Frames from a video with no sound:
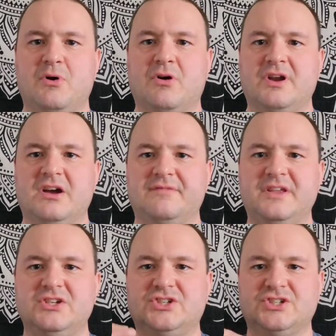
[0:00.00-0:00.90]
born out
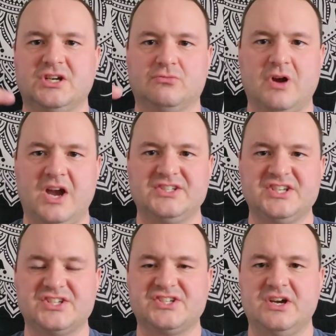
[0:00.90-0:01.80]
of each uh,
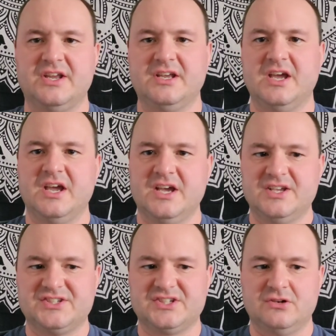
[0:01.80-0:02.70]
rising sign.
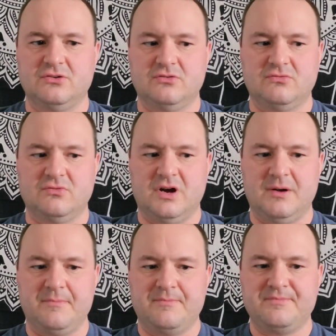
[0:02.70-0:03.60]
So
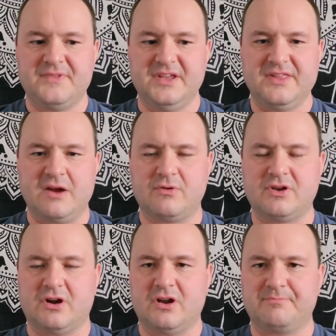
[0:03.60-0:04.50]
um, in that
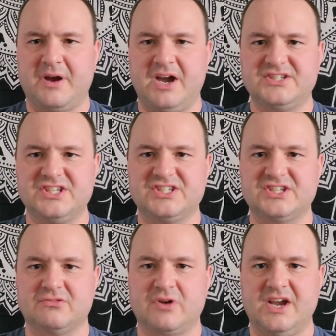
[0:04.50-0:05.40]
regard,
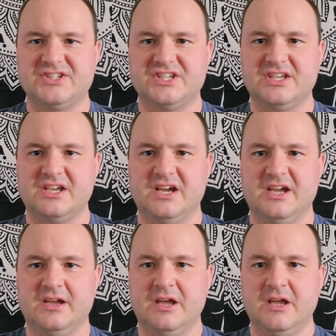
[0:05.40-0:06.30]
Pisces uh, rising
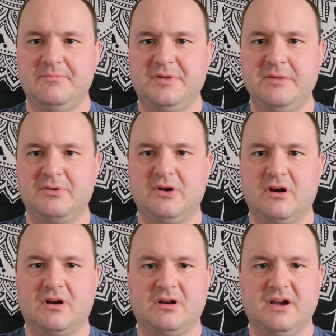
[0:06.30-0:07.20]
uh, people
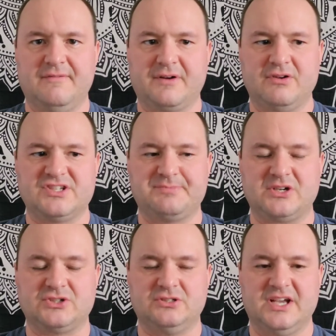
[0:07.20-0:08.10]
are uh, very
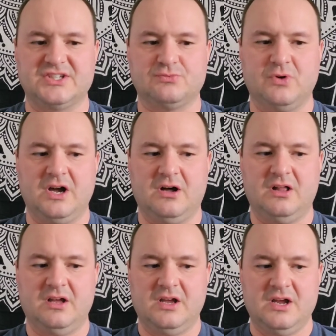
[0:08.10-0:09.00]
special as
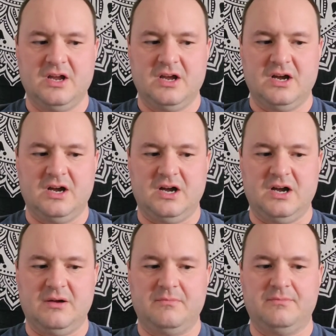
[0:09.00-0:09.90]
well.
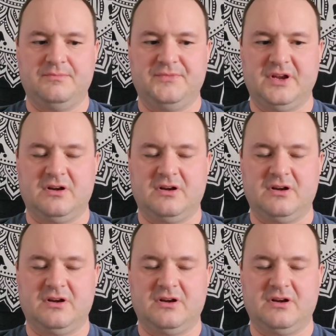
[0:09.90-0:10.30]
Um,